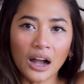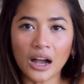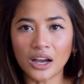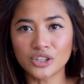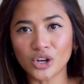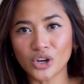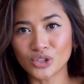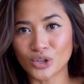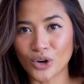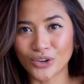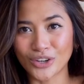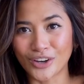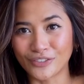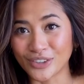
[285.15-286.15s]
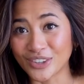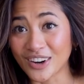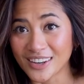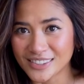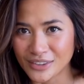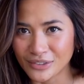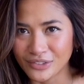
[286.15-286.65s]
I don't know if you
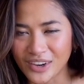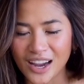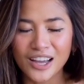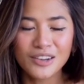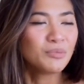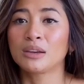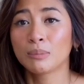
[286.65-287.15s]
guys have found,